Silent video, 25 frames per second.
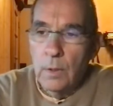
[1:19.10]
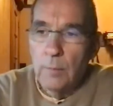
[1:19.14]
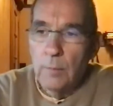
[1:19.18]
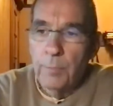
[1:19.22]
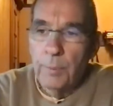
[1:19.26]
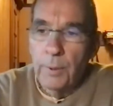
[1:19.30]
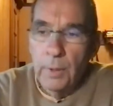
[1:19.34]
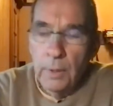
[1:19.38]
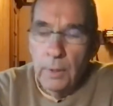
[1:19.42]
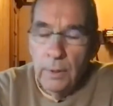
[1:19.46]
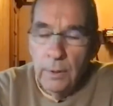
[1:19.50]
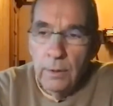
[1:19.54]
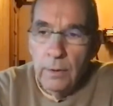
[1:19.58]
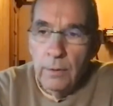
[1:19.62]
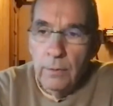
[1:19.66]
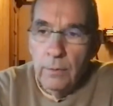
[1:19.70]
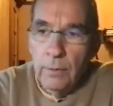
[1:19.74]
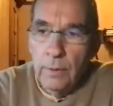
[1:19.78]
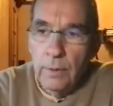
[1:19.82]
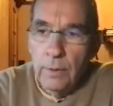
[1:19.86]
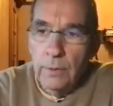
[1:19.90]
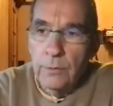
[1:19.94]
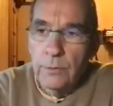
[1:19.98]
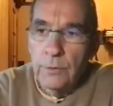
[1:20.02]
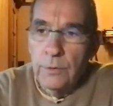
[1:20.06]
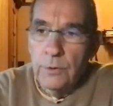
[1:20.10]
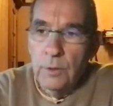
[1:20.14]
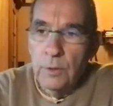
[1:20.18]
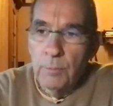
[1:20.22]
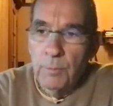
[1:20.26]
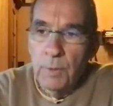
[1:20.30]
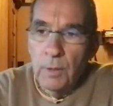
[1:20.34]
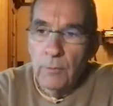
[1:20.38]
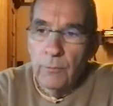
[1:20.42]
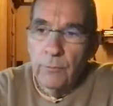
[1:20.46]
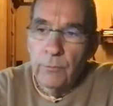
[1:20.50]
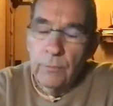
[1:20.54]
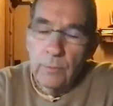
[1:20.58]
opinion that some
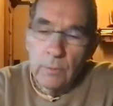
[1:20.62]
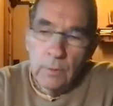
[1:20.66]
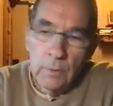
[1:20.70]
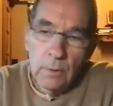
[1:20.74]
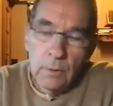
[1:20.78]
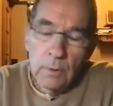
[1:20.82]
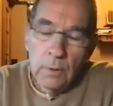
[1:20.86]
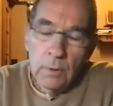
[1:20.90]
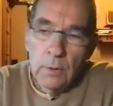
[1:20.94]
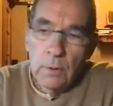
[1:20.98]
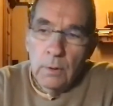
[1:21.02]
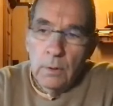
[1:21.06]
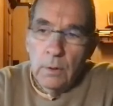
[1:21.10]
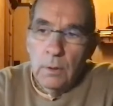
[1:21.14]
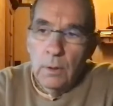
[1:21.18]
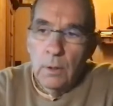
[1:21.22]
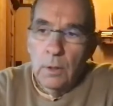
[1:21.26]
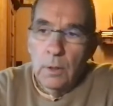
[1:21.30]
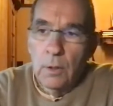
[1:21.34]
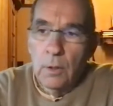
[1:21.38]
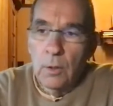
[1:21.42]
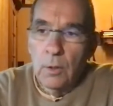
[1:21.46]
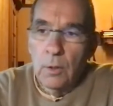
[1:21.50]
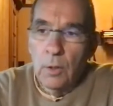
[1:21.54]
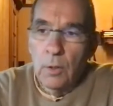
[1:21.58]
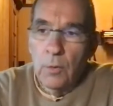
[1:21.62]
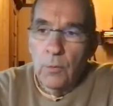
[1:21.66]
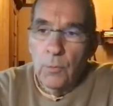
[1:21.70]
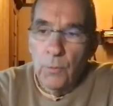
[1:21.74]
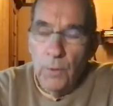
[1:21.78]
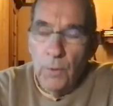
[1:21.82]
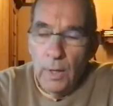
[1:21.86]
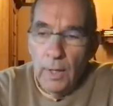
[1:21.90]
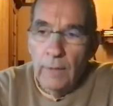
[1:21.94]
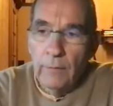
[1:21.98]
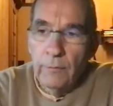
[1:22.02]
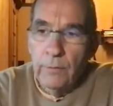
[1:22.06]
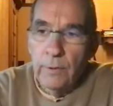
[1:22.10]
have
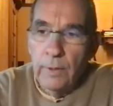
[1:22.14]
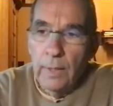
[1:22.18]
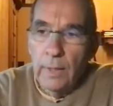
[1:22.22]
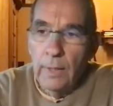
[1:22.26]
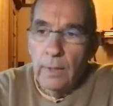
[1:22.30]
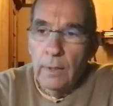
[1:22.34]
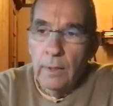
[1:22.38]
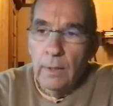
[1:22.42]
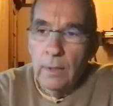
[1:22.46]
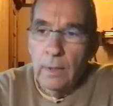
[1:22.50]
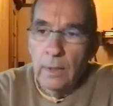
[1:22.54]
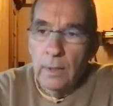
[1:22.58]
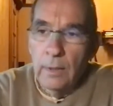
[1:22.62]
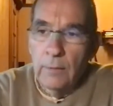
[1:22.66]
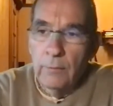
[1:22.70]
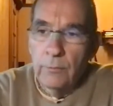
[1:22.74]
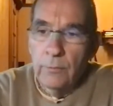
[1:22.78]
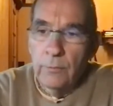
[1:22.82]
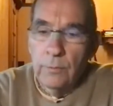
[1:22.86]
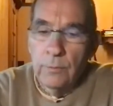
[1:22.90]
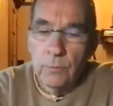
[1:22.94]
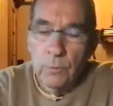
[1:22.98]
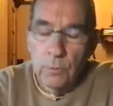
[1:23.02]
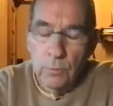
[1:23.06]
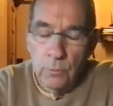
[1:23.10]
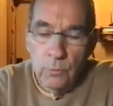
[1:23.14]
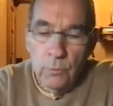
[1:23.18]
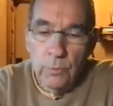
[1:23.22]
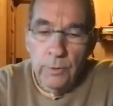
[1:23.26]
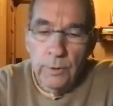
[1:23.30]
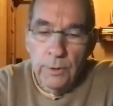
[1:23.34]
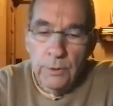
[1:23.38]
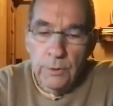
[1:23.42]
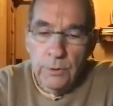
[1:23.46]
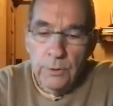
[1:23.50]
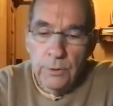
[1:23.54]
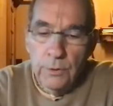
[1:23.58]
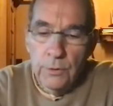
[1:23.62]
arrived at, and I have
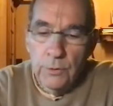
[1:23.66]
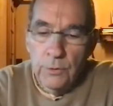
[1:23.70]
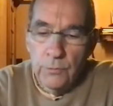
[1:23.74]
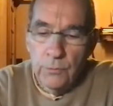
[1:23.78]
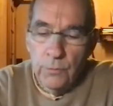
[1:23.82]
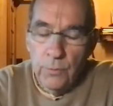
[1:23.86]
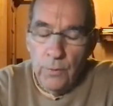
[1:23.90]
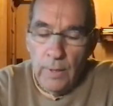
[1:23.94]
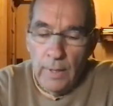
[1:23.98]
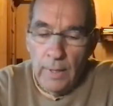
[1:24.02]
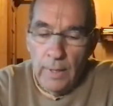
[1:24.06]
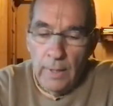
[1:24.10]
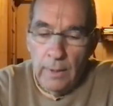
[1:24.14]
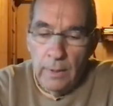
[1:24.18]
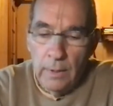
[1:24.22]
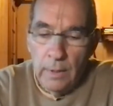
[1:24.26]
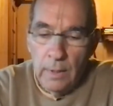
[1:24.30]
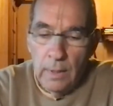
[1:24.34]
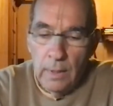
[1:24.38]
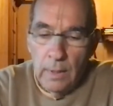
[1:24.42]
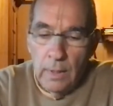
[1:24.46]
reasons for that.